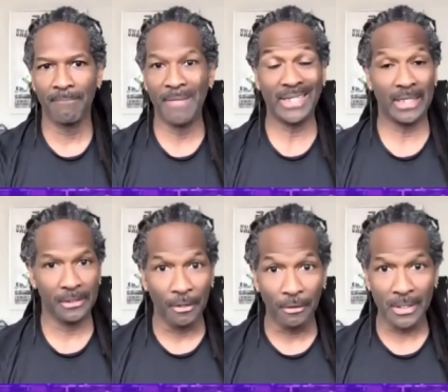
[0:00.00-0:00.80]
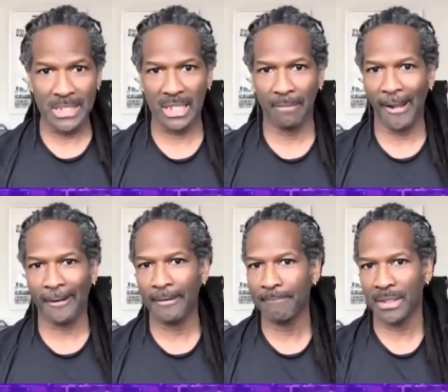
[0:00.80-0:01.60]
making noise
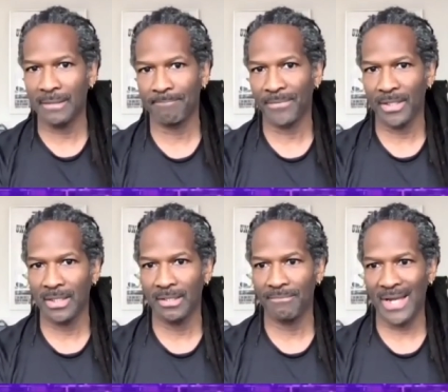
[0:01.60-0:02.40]
about it but um,